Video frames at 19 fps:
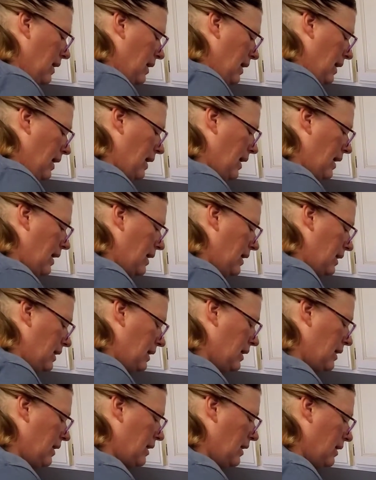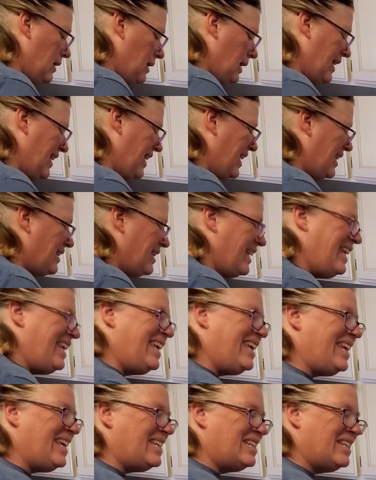And again, the
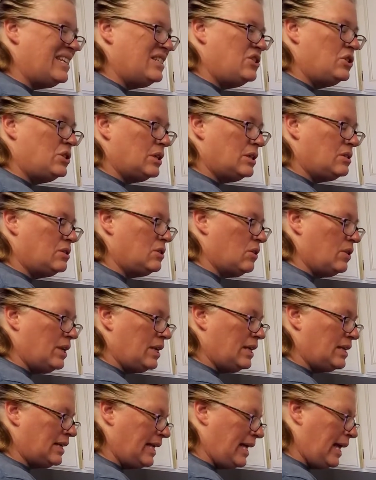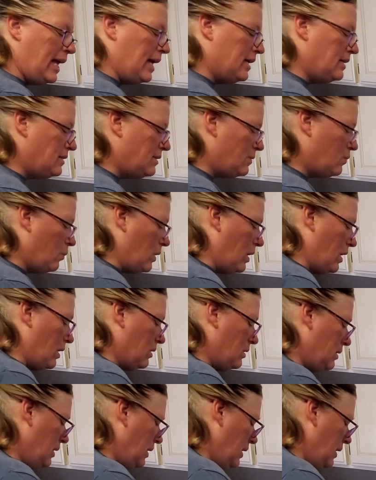heat is just so that it cans well.